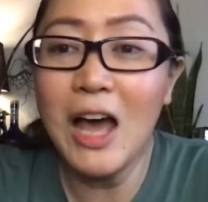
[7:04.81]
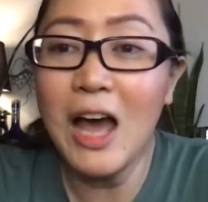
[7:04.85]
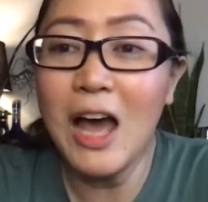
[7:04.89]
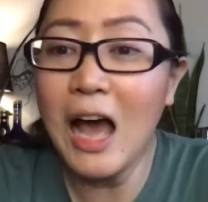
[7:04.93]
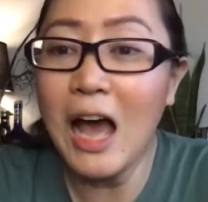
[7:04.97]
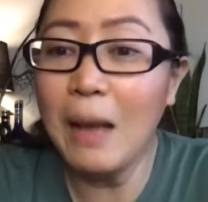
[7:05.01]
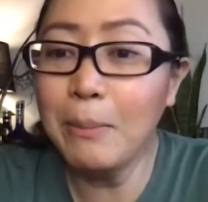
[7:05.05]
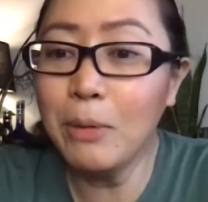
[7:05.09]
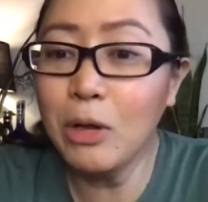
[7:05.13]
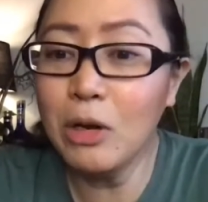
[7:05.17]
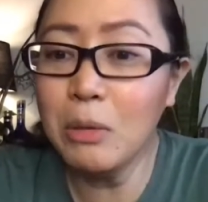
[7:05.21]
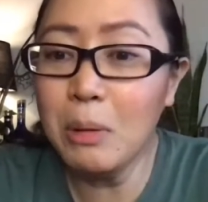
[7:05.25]

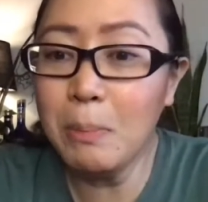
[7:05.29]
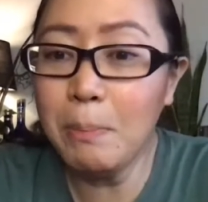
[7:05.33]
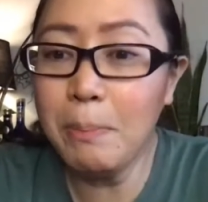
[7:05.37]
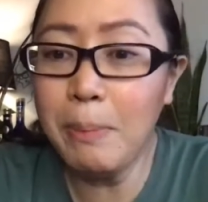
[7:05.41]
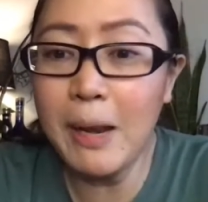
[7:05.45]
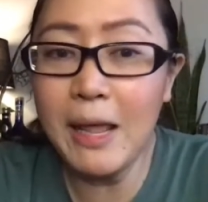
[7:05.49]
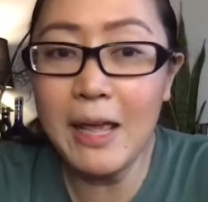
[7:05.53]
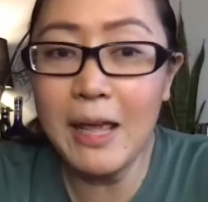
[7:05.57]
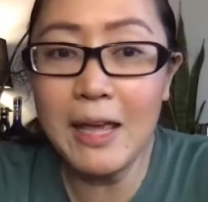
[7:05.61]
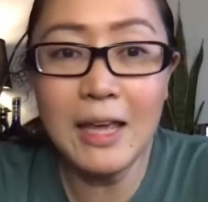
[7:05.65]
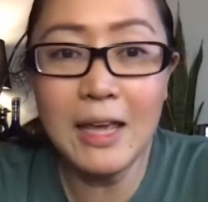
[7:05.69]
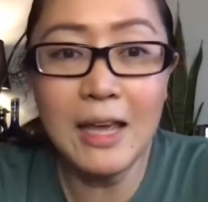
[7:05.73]
I'm going to be
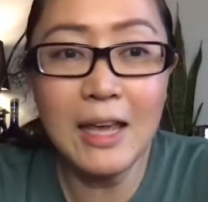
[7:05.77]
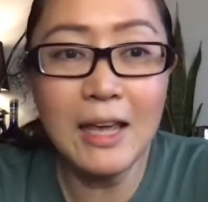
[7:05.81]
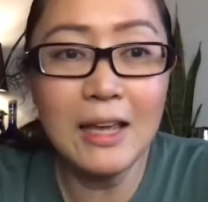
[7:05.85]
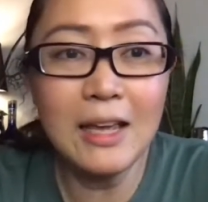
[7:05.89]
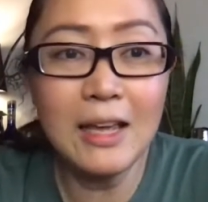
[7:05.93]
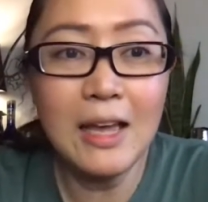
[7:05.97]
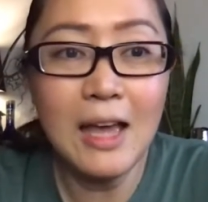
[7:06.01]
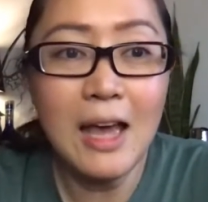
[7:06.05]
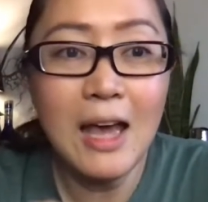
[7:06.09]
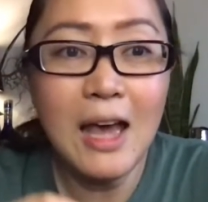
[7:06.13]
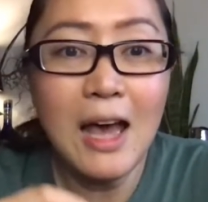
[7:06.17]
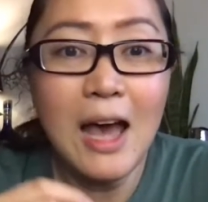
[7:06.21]

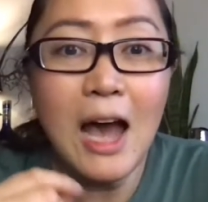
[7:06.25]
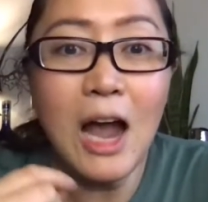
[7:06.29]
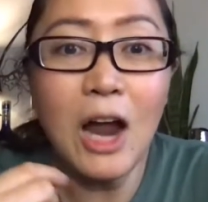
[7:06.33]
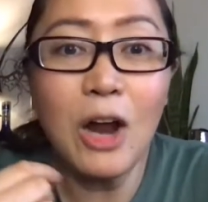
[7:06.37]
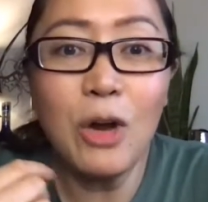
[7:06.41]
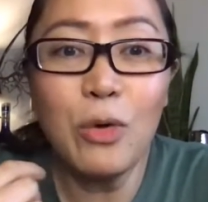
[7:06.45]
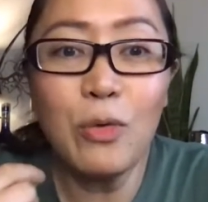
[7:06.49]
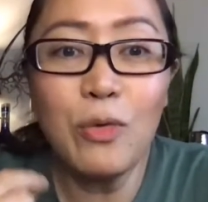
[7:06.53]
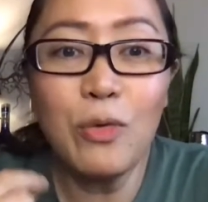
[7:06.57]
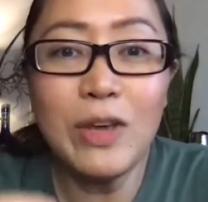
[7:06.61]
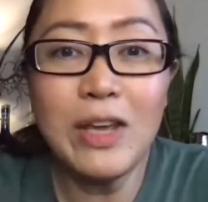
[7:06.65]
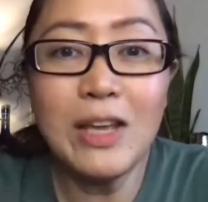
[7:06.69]
playing a
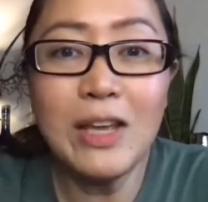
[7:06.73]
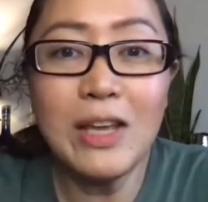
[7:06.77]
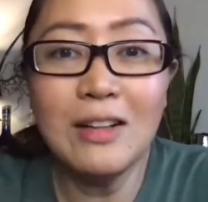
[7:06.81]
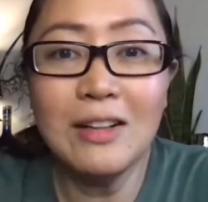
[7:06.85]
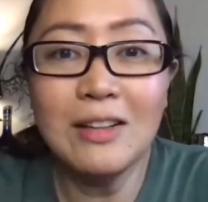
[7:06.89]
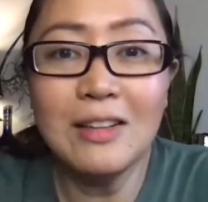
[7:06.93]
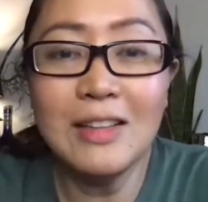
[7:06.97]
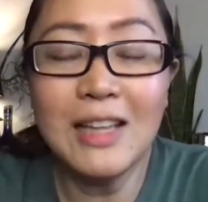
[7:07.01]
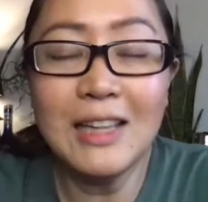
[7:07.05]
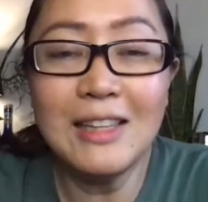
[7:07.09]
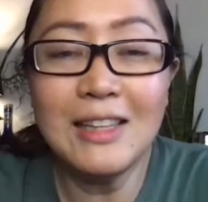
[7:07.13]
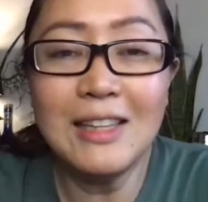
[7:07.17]

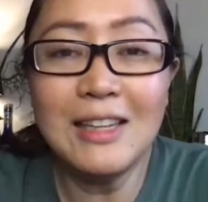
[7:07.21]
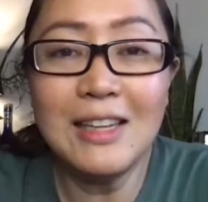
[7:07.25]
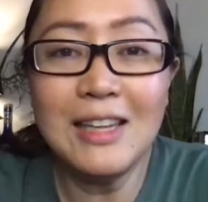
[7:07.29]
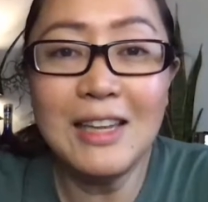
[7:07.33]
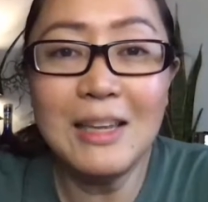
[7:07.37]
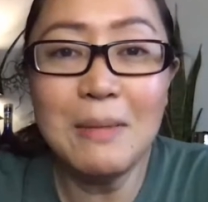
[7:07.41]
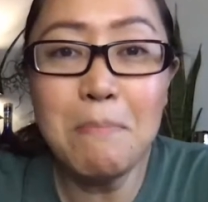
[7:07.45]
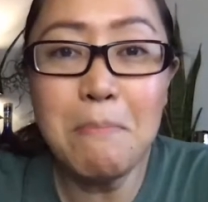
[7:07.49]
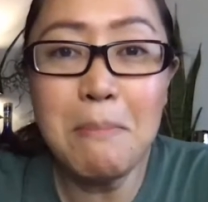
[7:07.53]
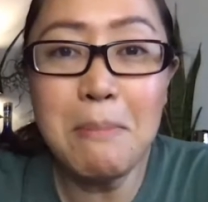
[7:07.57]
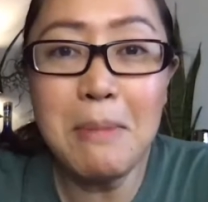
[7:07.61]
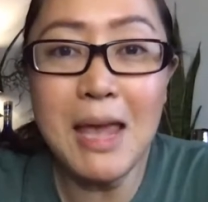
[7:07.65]
reel that
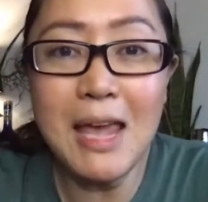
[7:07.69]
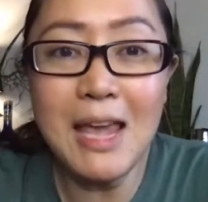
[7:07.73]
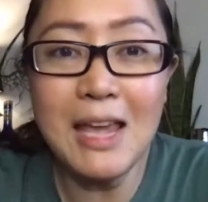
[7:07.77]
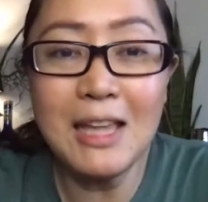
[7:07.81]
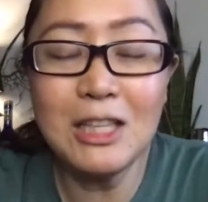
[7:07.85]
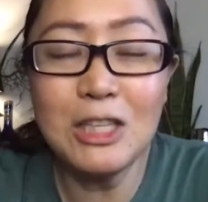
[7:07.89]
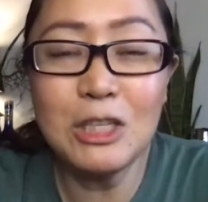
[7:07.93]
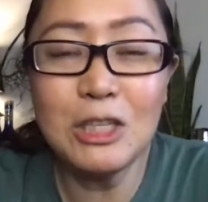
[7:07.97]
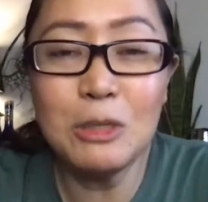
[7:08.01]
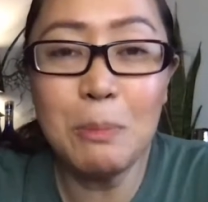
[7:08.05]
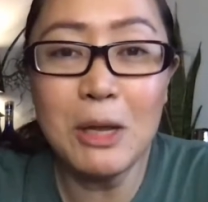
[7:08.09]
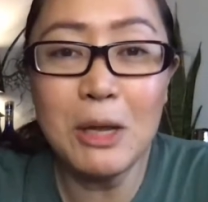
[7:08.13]
he
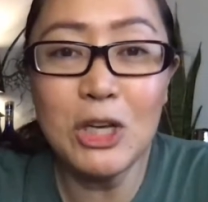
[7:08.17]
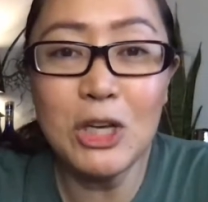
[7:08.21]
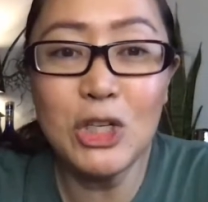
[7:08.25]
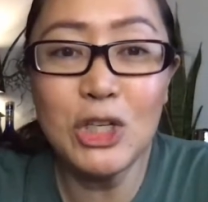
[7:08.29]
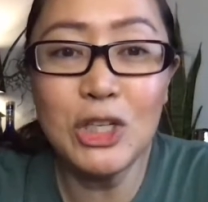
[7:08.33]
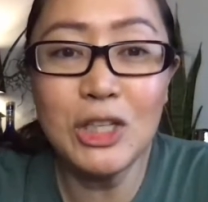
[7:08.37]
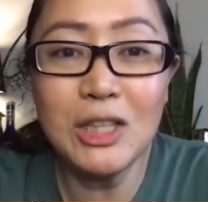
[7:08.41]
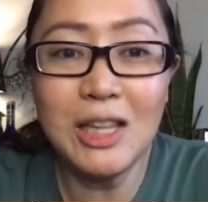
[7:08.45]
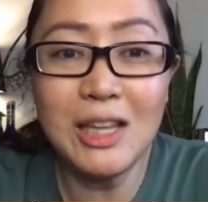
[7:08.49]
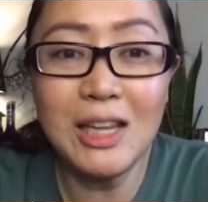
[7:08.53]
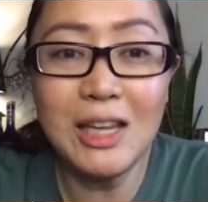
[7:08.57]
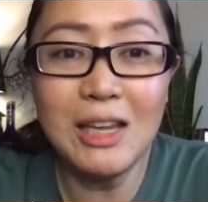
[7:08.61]
made
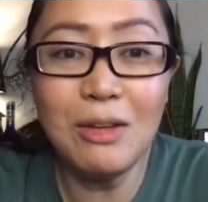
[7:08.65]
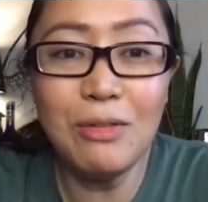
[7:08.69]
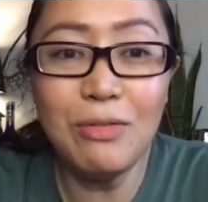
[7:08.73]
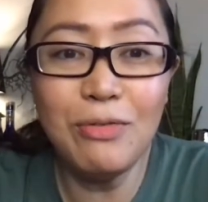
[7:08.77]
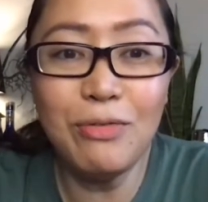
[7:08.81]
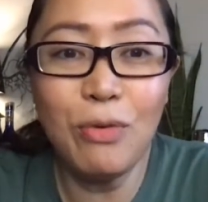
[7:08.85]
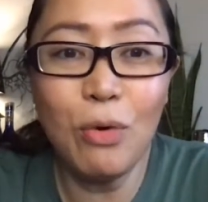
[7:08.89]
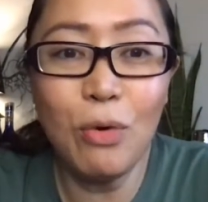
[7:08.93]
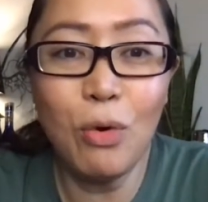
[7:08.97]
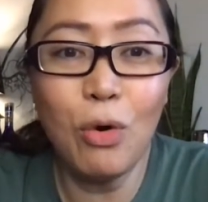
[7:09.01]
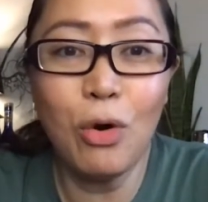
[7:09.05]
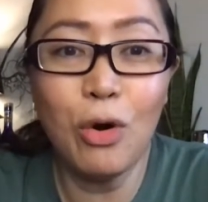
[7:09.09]
specially
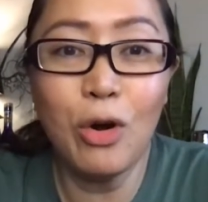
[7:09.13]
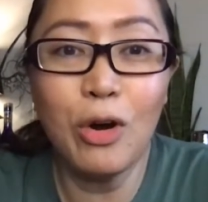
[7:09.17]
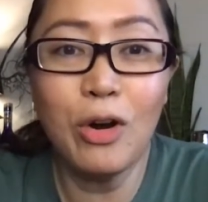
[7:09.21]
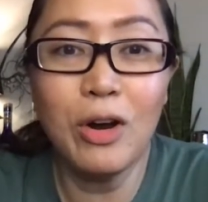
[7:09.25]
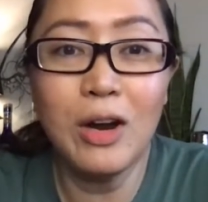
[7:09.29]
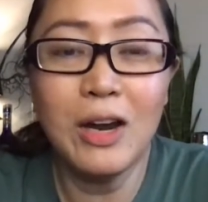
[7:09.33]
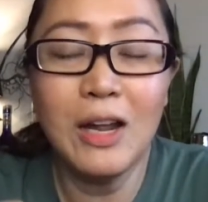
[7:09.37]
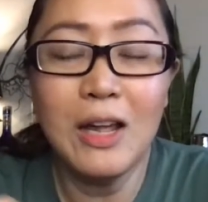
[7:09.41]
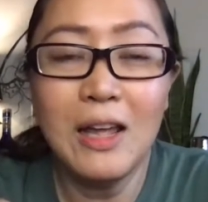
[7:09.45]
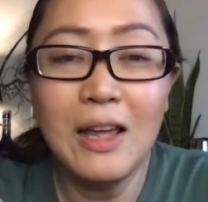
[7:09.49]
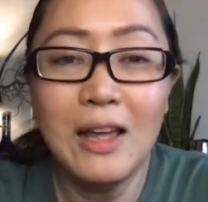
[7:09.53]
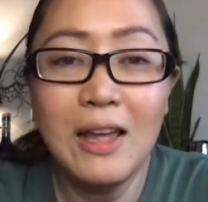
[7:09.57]

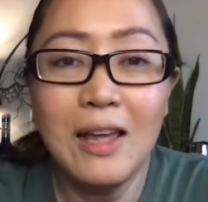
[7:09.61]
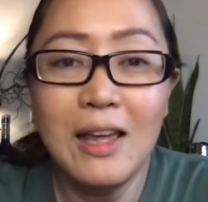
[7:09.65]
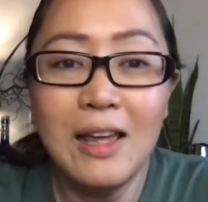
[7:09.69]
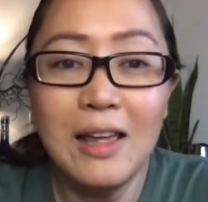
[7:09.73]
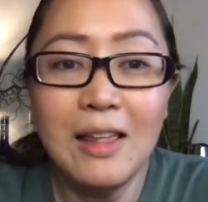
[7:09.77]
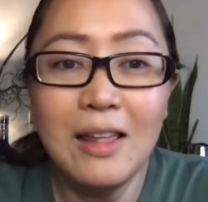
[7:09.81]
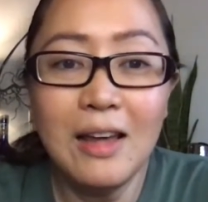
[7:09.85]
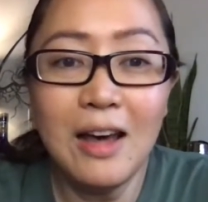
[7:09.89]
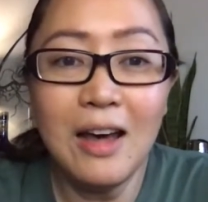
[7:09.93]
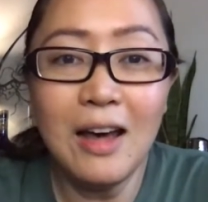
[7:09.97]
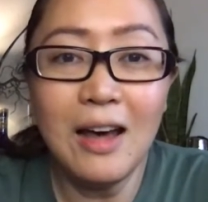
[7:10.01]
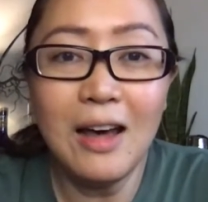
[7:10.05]
for
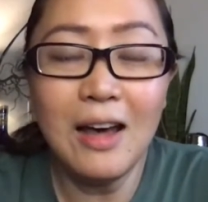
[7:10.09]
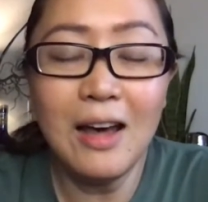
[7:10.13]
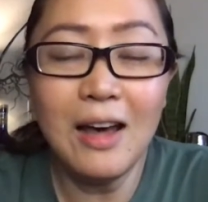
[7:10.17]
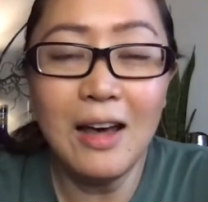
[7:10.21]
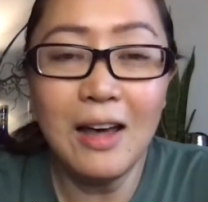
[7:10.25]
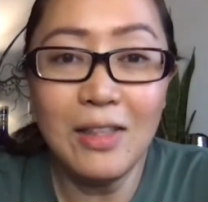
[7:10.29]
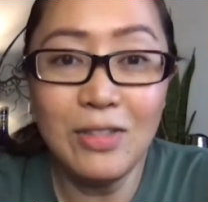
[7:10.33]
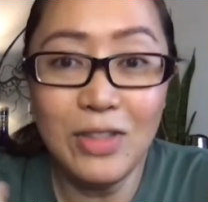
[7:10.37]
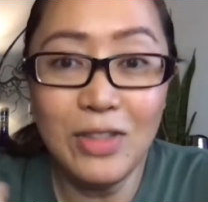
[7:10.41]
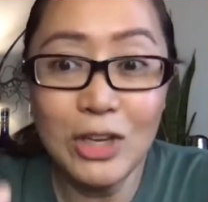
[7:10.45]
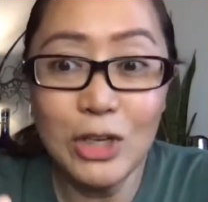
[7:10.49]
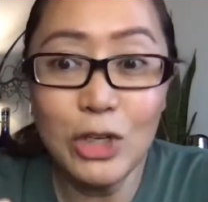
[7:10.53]

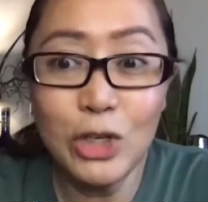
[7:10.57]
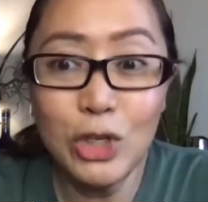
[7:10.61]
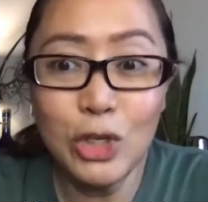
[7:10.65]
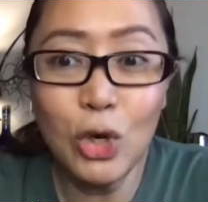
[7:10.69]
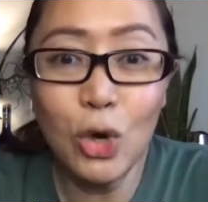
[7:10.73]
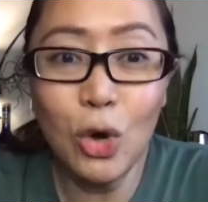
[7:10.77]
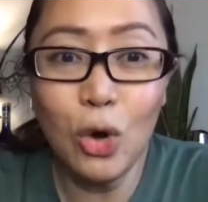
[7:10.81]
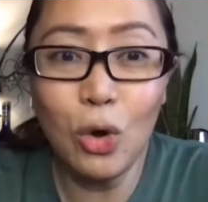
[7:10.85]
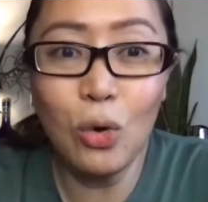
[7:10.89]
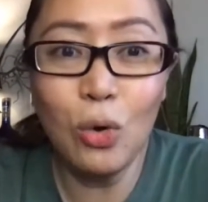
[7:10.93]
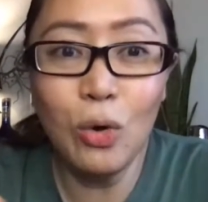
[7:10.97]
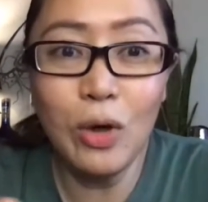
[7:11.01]
this
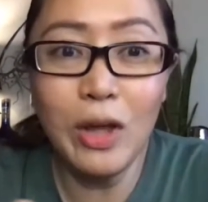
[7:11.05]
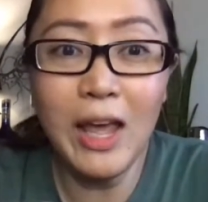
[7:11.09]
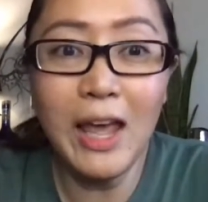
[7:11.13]
show.